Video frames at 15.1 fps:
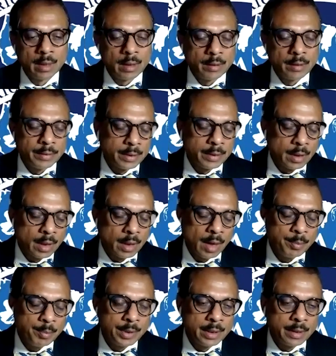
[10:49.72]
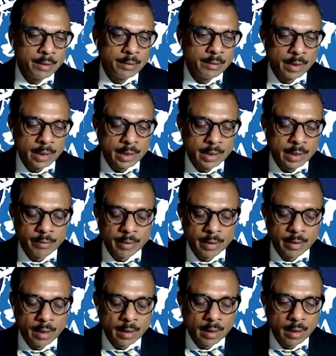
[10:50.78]
The RP will give
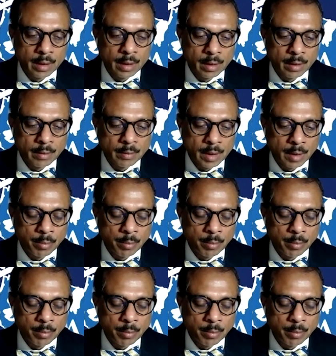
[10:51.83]
a